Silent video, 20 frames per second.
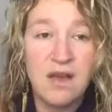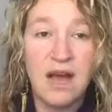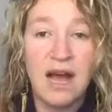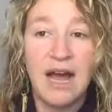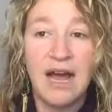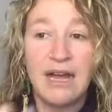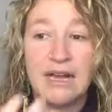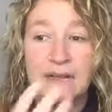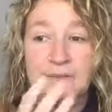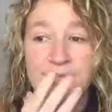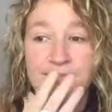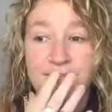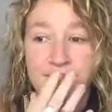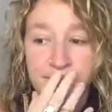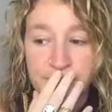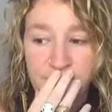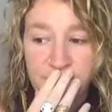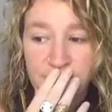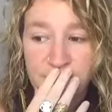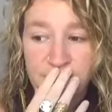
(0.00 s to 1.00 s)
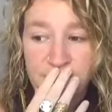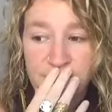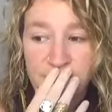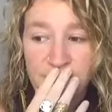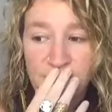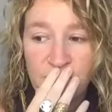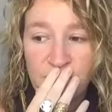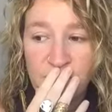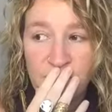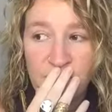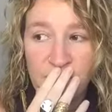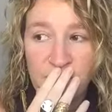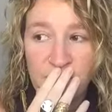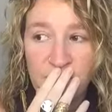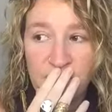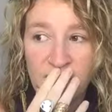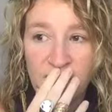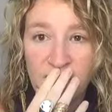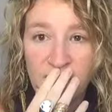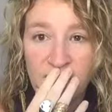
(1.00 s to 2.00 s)
Um,
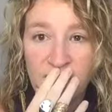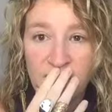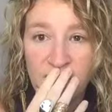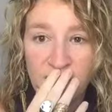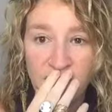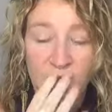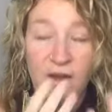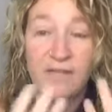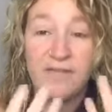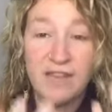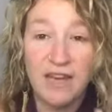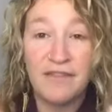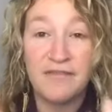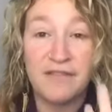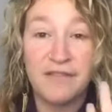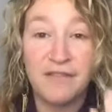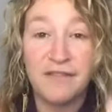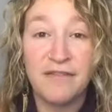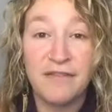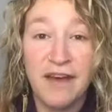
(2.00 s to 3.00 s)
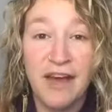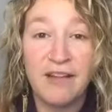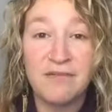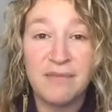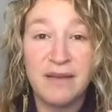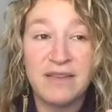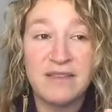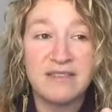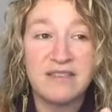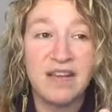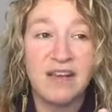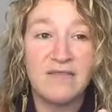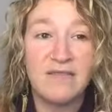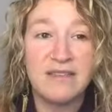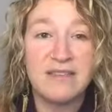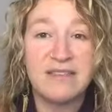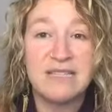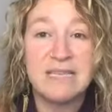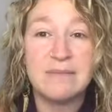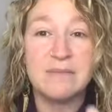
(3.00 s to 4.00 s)
so I've definitely found myself
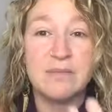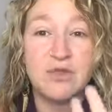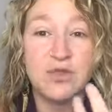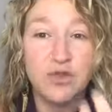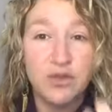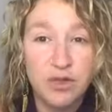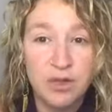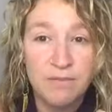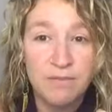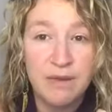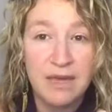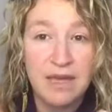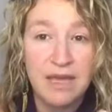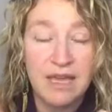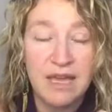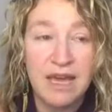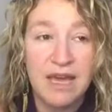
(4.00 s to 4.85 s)
in some trippy